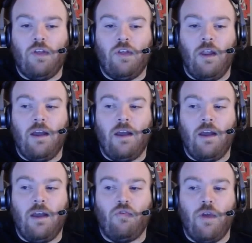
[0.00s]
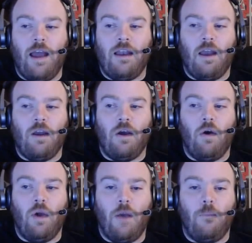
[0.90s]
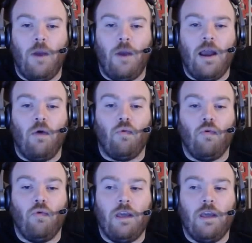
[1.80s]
Just a lot of great content going up right now,